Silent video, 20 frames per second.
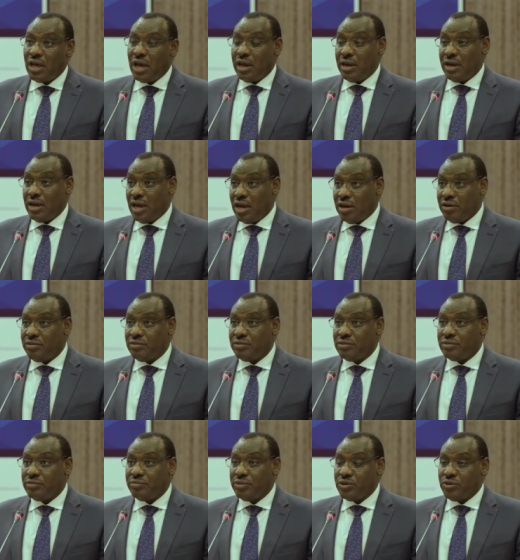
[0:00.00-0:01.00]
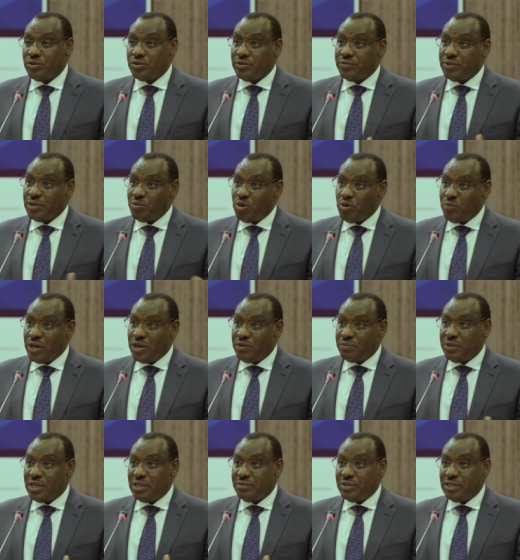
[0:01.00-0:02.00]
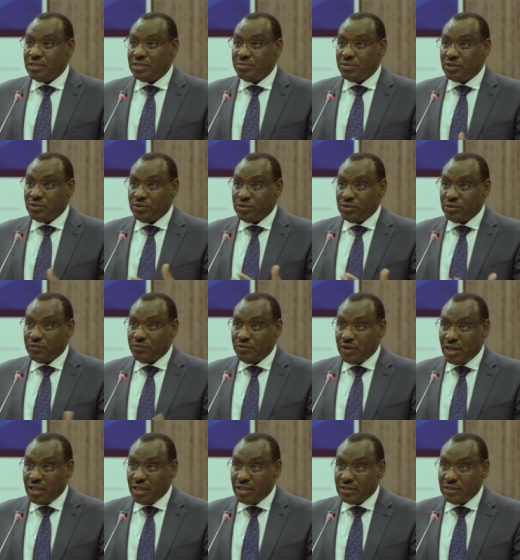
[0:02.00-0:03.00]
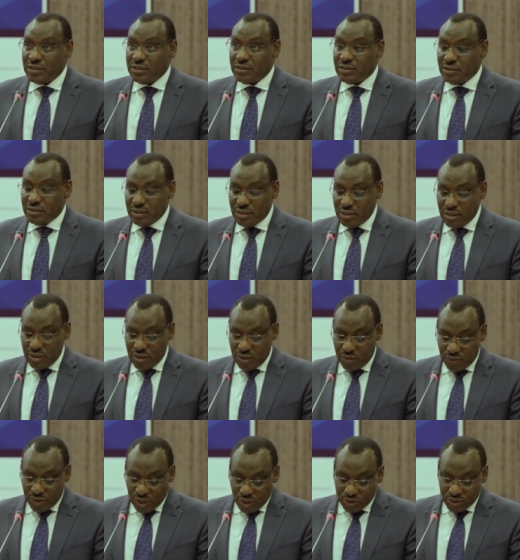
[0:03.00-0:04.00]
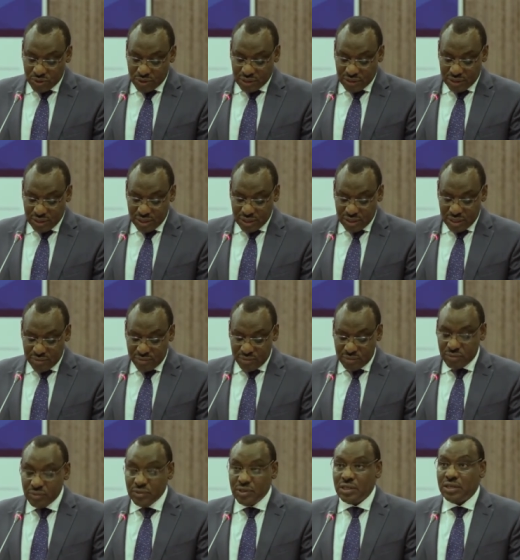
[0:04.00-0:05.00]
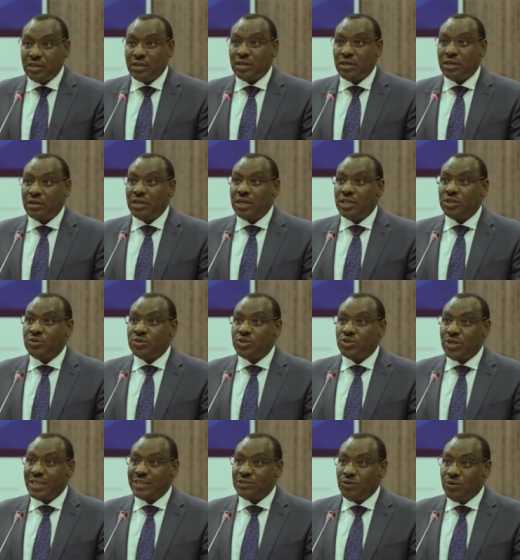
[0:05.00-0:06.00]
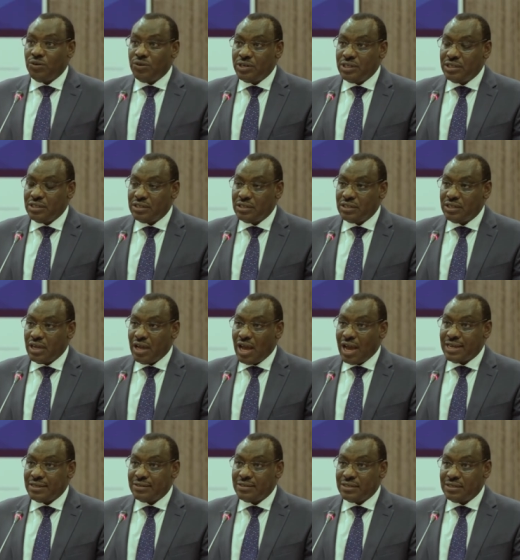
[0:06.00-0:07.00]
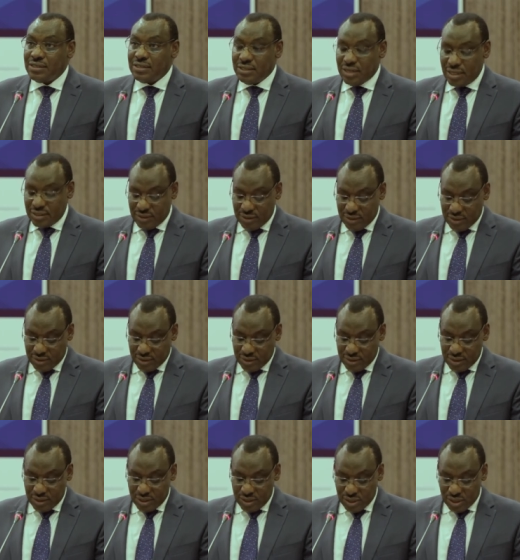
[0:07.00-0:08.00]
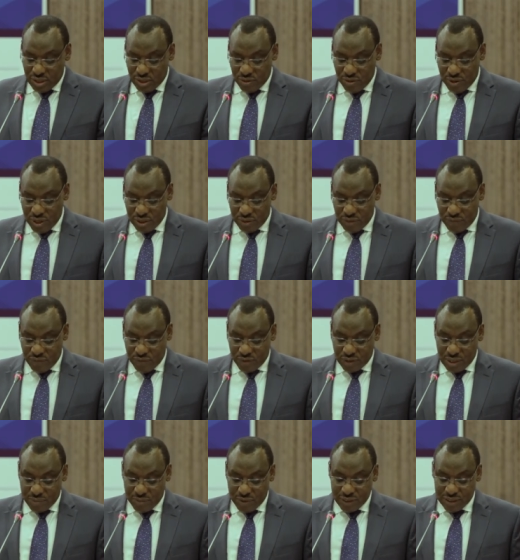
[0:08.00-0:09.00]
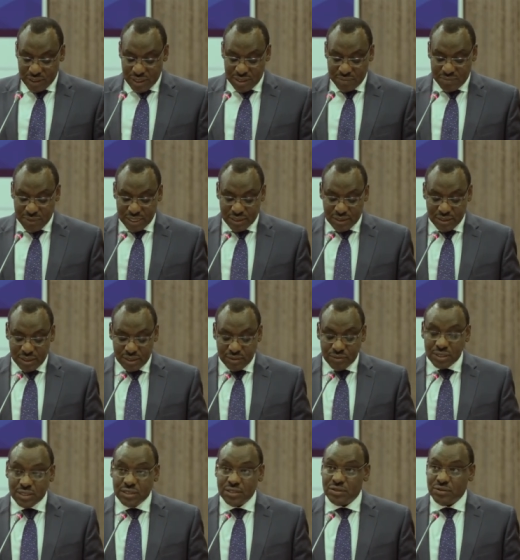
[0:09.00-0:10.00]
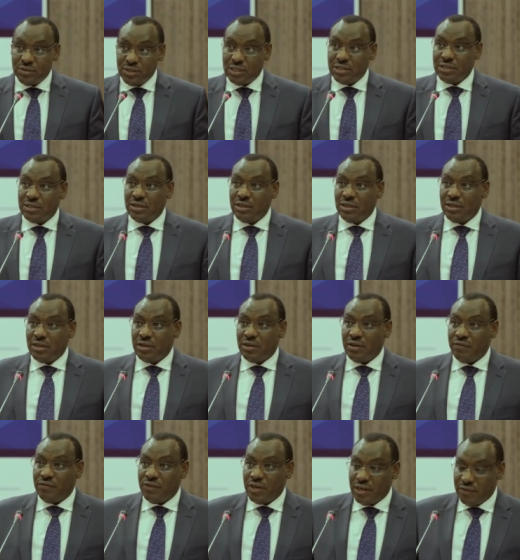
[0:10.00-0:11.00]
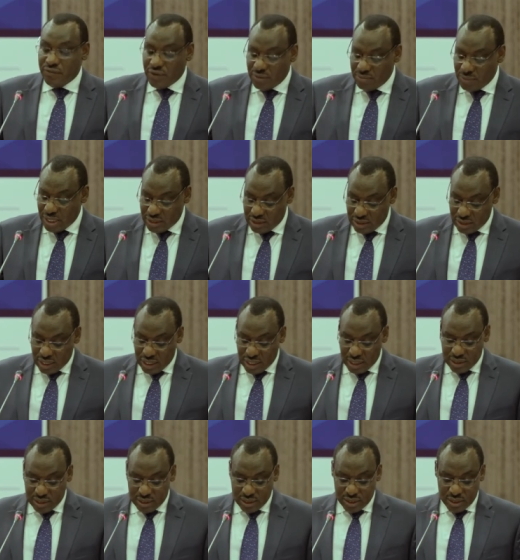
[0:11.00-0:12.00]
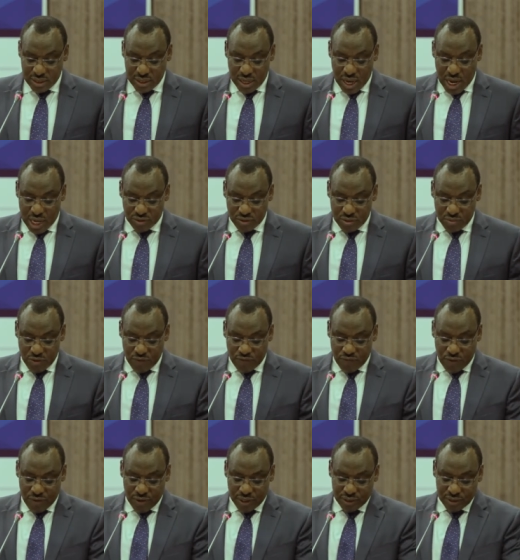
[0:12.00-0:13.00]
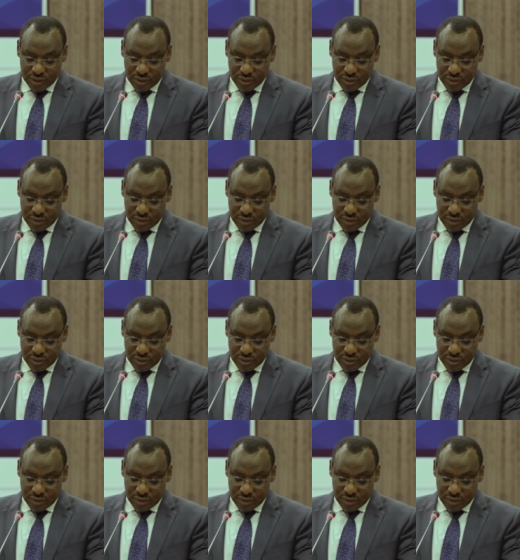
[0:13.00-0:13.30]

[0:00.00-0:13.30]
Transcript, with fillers: And now, because of the mobile payments, because of other things, we are also seeing them, really those that own ICT assets, going to 40.8%, which is really very, very much encouraging as we move forward.